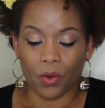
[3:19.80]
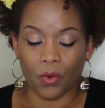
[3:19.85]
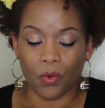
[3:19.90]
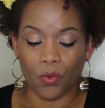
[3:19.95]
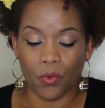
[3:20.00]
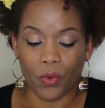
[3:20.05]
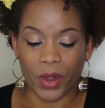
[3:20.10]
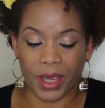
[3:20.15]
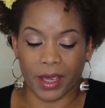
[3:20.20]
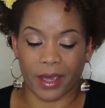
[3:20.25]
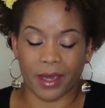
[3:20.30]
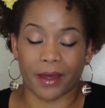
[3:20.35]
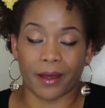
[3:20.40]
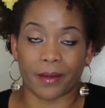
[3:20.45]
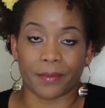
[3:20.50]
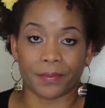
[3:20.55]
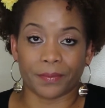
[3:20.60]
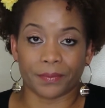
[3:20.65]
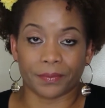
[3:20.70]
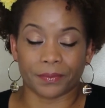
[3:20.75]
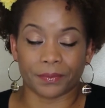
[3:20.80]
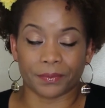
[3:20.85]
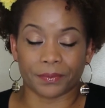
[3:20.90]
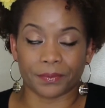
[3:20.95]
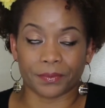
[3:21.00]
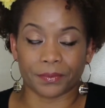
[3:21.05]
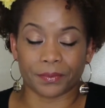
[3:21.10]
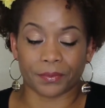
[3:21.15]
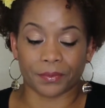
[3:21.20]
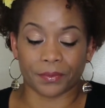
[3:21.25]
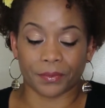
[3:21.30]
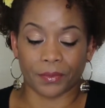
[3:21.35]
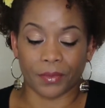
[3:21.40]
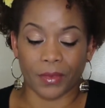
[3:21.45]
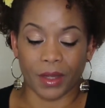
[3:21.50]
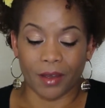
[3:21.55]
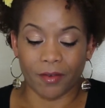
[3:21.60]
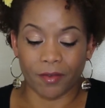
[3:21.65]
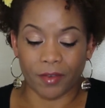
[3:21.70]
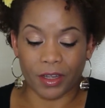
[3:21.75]
weaker.
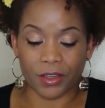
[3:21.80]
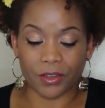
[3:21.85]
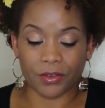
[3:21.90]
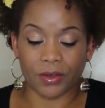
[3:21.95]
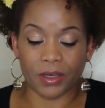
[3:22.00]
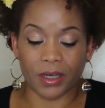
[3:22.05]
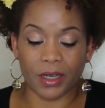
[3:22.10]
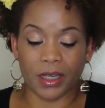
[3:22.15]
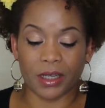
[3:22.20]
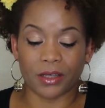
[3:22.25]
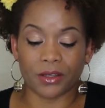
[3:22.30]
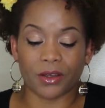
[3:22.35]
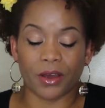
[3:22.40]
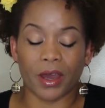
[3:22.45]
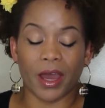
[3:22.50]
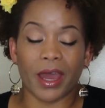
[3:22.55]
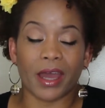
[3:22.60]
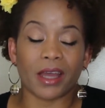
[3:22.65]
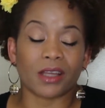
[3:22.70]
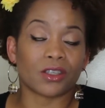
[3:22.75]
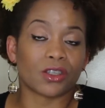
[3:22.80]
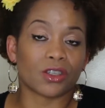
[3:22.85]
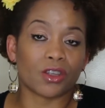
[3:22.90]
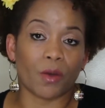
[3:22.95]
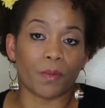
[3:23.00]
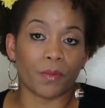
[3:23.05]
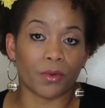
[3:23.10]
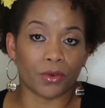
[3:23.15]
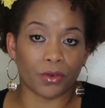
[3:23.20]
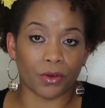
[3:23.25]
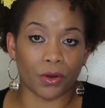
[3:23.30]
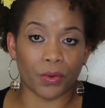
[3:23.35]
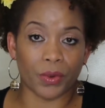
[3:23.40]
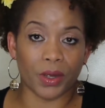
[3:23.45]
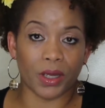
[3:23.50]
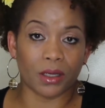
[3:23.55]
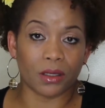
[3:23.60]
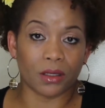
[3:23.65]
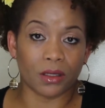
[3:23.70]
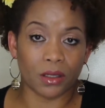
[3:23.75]
Eventually, the hair stops
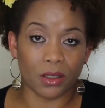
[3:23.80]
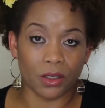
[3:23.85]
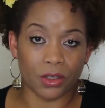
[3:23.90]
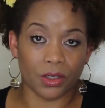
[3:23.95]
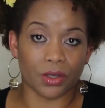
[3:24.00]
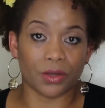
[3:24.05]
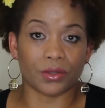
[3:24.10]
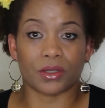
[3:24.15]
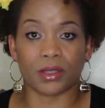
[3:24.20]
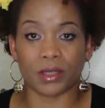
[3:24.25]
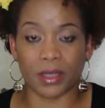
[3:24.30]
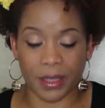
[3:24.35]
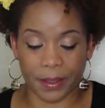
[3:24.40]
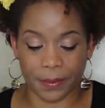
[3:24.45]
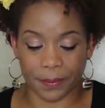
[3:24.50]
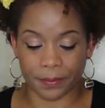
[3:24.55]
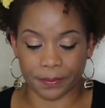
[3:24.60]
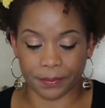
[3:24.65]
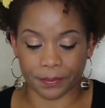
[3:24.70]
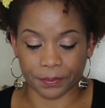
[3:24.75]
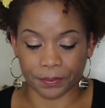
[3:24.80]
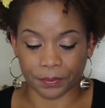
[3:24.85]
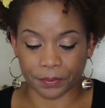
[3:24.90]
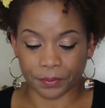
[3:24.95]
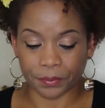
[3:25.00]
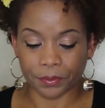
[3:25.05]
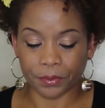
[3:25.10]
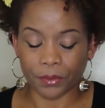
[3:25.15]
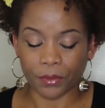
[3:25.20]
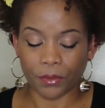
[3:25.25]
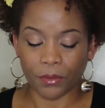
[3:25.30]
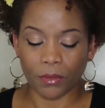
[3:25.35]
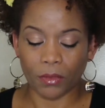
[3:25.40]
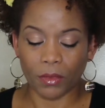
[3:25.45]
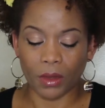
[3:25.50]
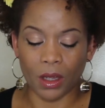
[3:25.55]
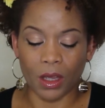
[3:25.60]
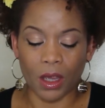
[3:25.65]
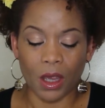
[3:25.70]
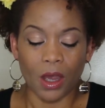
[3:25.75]
growing totally.
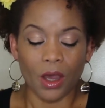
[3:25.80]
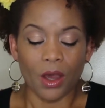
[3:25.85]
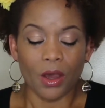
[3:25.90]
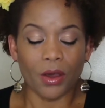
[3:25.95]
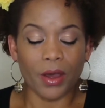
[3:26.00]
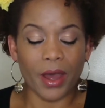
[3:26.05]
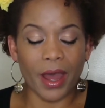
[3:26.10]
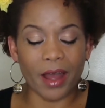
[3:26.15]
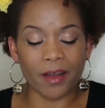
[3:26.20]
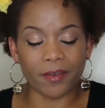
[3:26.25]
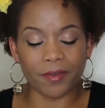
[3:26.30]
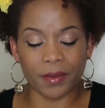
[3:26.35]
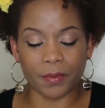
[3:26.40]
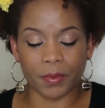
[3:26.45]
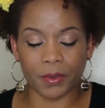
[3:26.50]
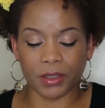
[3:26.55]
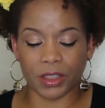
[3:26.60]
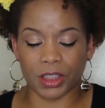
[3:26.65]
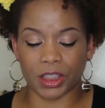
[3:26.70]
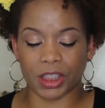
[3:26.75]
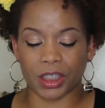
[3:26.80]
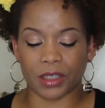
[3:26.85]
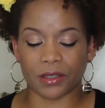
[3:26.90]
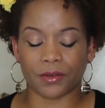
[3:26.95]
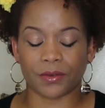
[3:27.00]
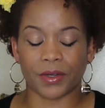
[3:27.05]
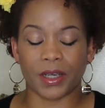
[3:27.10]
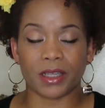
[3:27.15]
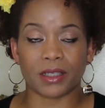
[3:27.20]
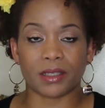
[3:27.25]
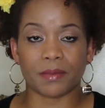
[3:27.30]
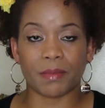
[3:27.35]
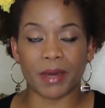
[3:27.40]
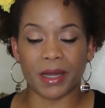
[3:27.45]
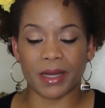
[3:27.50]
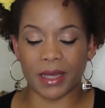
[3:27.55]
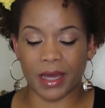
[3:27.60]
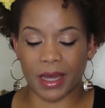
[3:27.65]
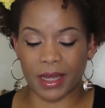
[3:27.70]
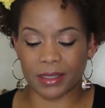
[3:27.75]
The healthy body generates
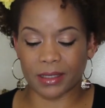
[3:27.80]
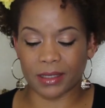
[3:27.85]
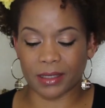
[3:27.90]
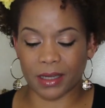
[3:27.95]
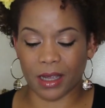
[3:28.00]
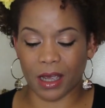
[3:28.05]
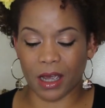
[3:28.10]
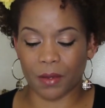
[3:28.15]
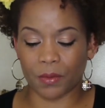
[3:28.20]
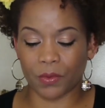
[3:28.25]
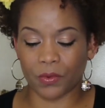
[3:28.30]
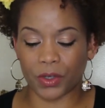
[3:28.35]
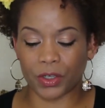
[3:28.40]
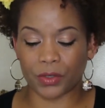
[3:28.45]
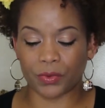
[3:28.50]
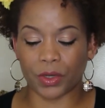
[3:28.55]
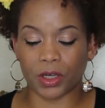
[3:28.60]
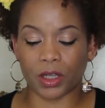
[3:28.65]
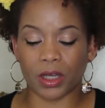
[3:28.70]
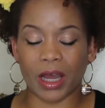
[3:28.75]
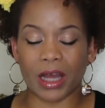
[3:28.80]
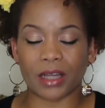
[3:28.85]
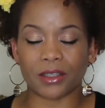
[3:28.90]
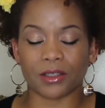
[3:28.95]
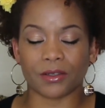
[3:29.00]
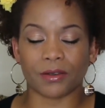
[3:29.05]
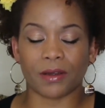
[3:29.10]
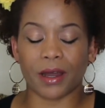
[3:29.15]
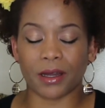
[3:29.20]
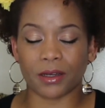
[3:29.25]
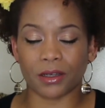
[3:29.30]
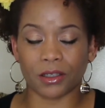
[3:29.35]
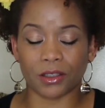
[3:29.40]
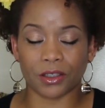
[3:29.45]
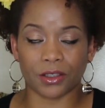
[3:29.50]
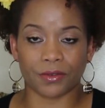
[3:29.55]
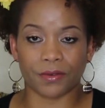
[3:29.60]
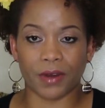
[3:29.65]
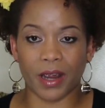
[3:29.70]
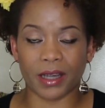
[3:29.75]
many enzymes which will
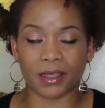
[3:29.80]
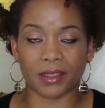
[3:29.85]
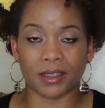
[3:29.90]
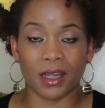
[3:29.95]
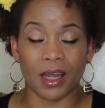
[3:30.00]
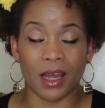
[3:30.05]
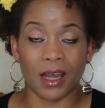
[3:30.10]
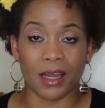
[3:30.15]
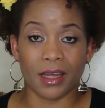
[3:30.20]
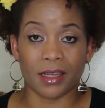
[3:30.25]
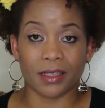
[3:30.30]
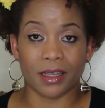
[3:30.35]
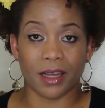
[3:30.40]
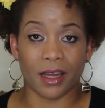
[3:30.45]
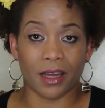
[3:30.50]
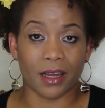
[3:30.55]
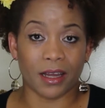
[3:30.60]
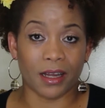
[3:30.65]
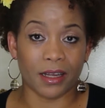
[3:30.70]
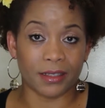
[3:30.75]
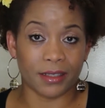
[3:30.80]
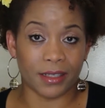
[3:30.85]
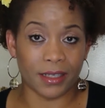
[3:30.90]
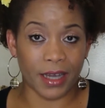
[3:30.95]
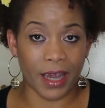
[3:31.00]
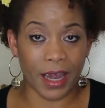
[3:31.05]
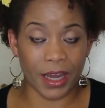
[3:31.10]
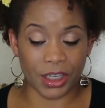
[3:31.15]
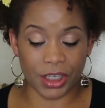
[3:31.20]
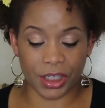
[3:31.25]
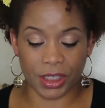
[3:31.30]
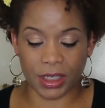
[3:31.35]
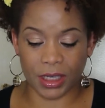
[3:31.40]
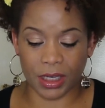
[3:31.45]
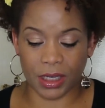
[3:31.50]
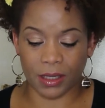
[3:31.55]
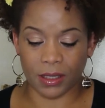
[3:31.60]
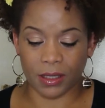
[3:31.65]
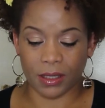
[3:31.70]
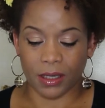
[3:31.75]
counteract
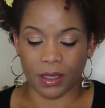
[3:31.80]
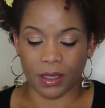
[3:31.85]
DHT.